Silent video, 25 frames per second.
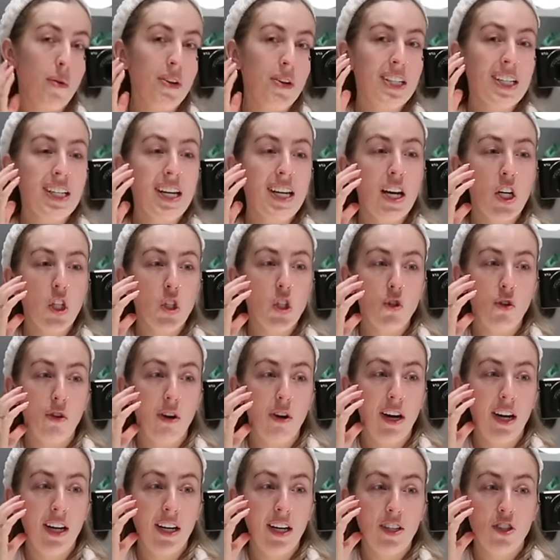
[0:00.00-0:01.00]
was
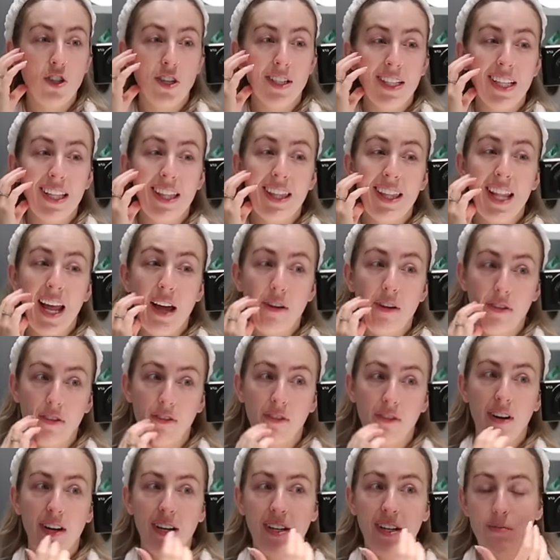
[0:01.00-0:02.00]
literally just
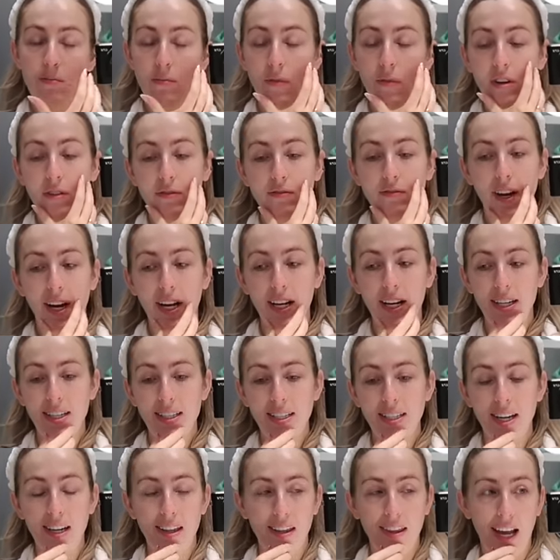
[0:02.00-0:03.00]
lathering my
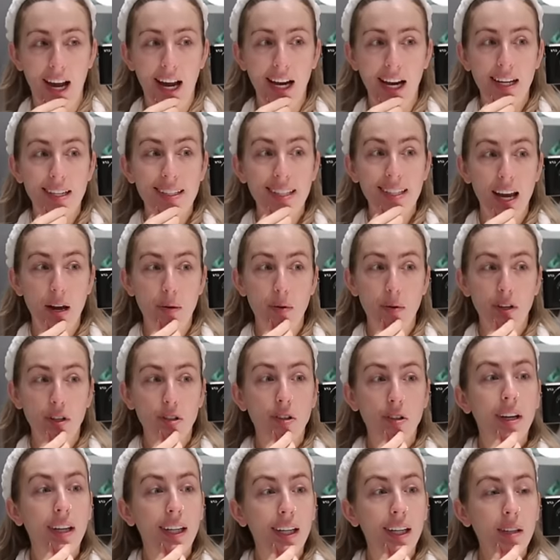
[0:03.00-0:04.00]
face in the 8 hour
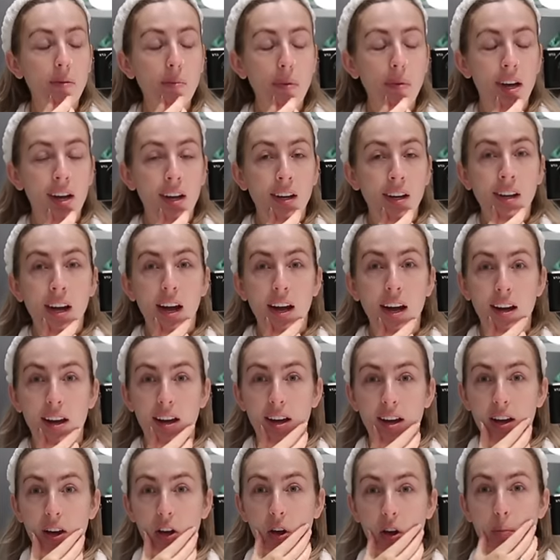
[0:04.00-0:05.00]
cream
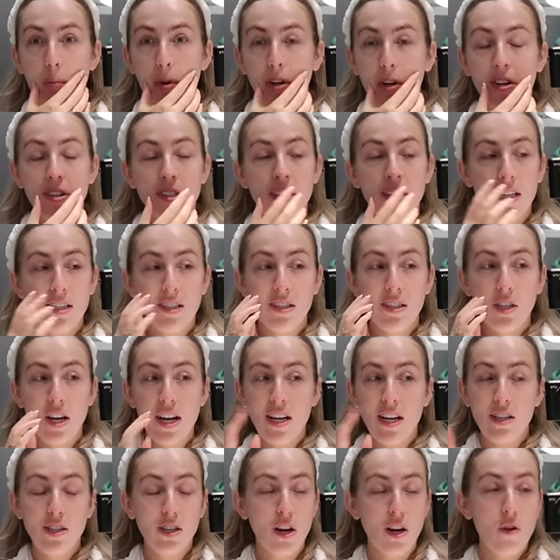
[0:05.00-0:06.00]
um, because it's
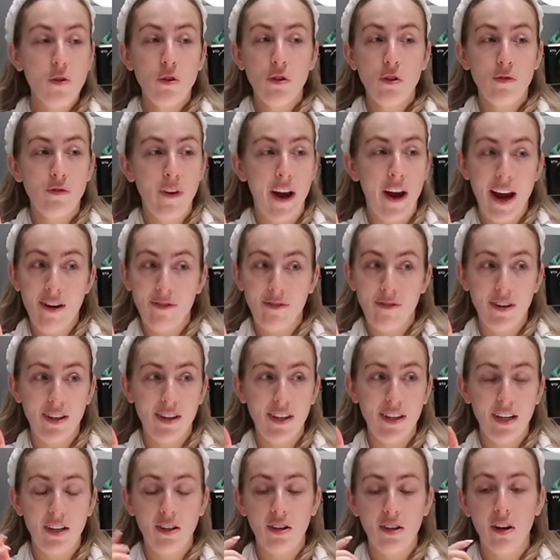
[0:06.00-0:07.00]
it's so good for
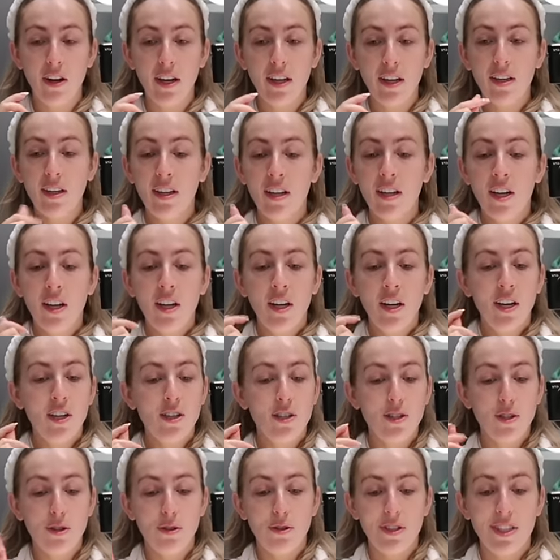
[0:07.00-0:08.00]
everything like
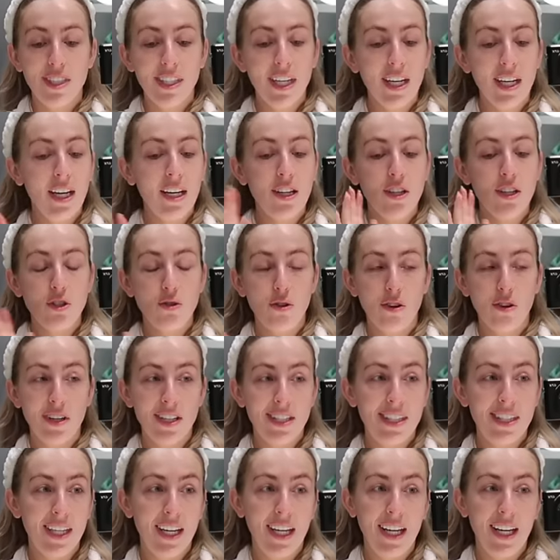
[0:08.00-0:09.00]
sore skin, dry
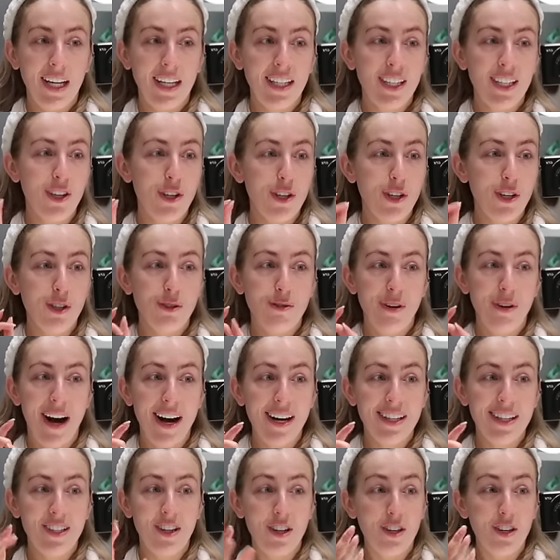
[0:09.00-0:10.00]
skin, like
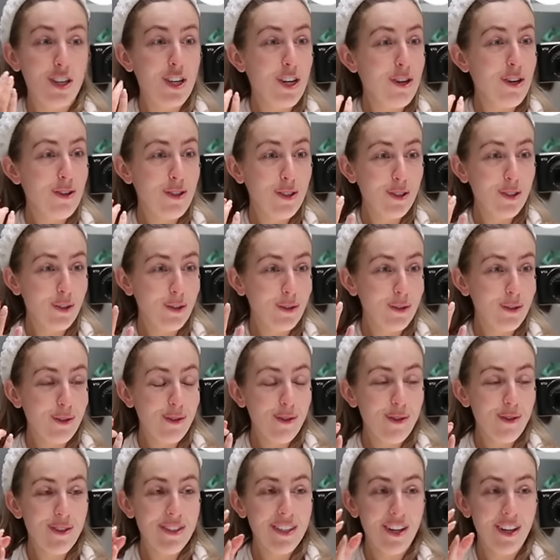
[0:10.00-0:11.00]
cracked up
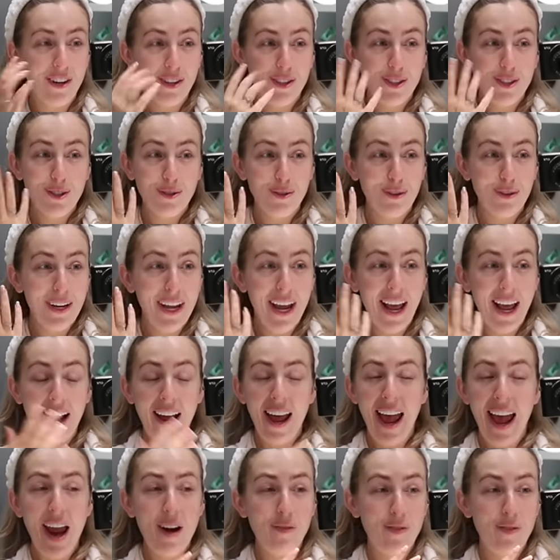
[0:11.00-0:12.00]
cuticles, like sore lip, uh,
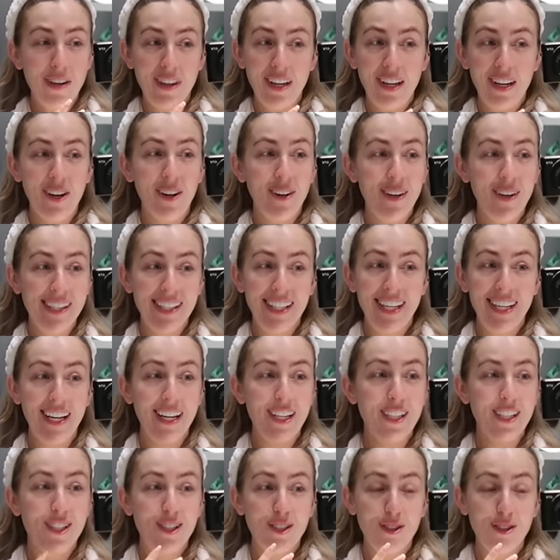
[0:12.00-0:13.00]
everything. Honestly,
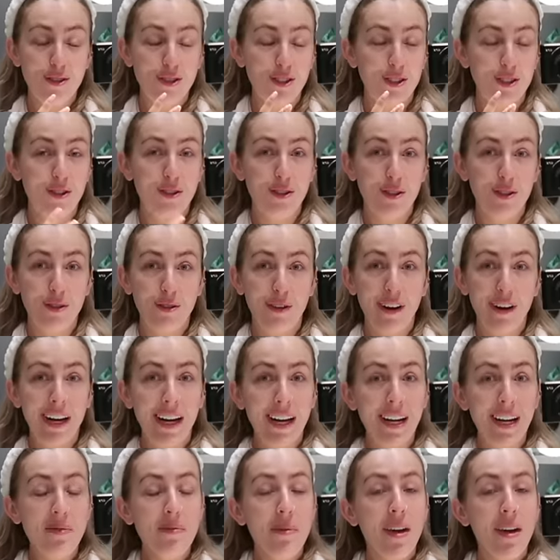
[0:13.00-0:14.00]
it's such a good
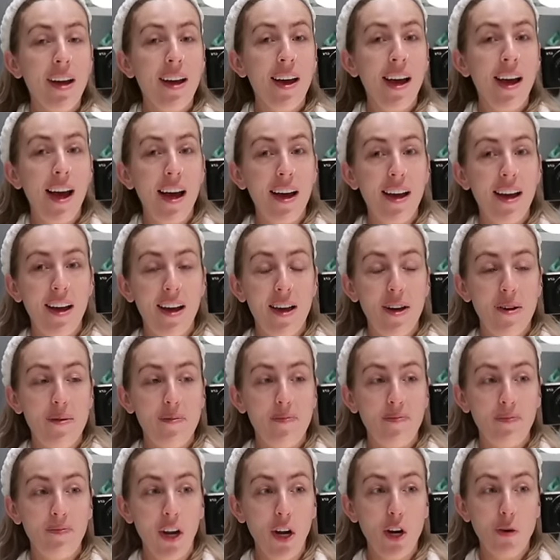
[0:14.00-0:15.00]
cream.
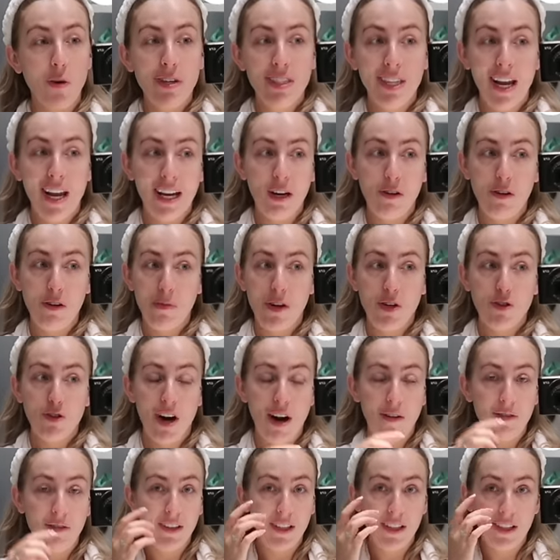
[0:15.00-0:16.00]
Um, I always take it with me
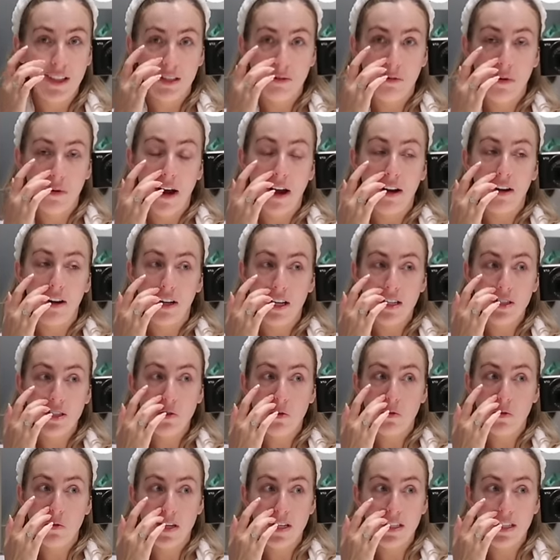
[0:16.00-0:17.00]
traveling as well. Like it's
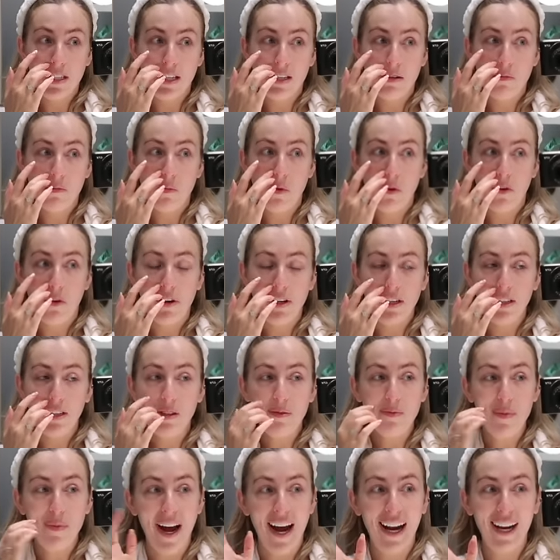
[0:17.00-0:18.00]
always in my
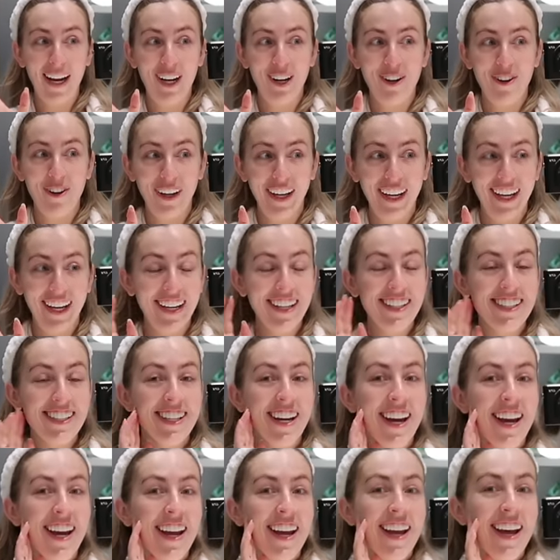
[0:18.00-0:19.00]
um, hand luggage.
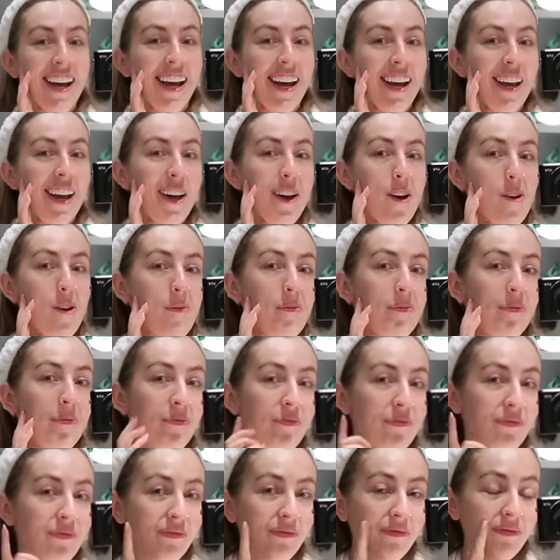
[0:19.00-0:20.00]

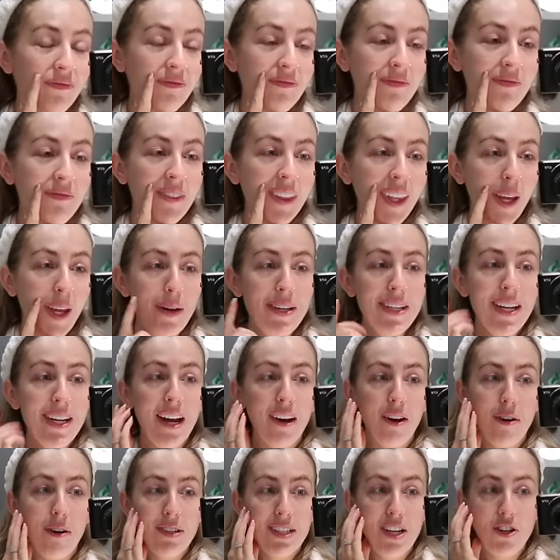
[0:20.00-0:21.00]
Um,
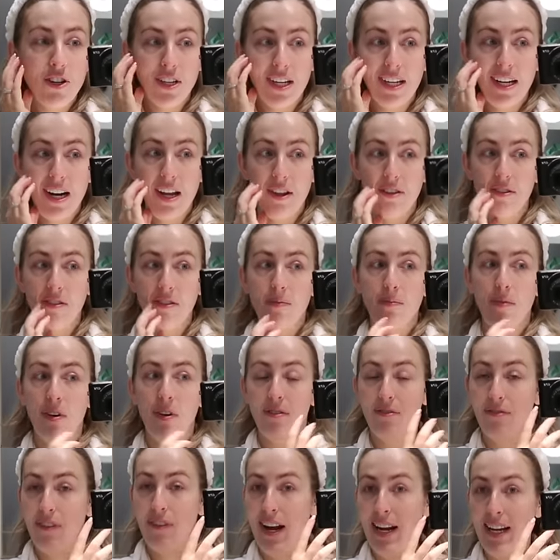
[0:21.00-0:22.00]
yeah, I was literally lathering my
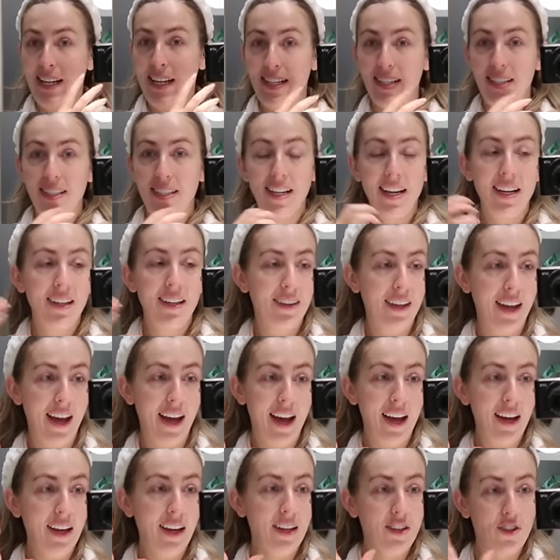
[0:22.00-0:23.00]
face in
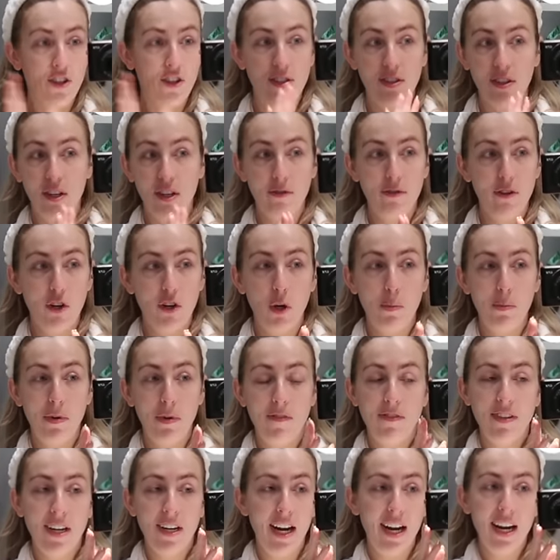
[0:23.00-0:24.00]
that just like for a couple
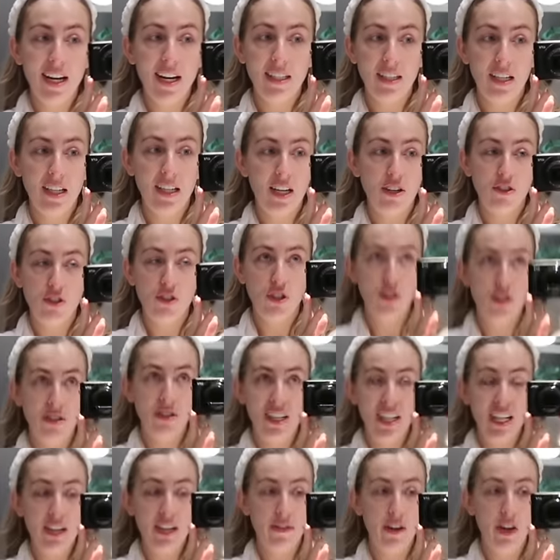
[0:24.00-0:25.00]
of days. I'd literally just
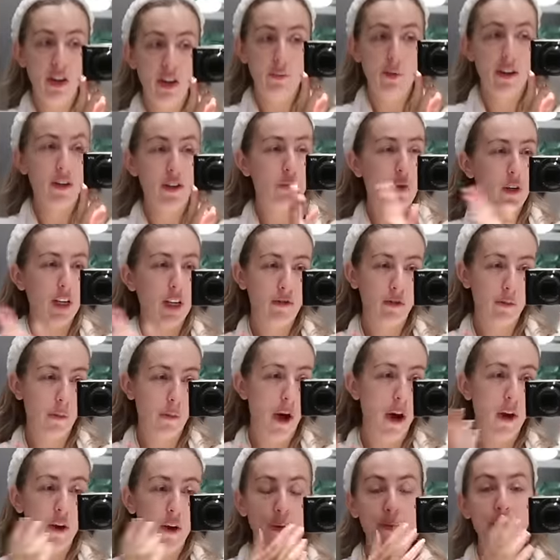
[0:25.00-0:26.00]
leave it on. When I was working from
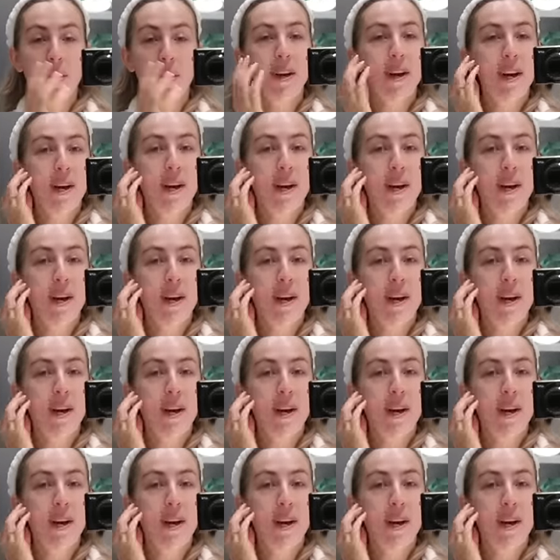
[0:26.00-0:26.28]
home,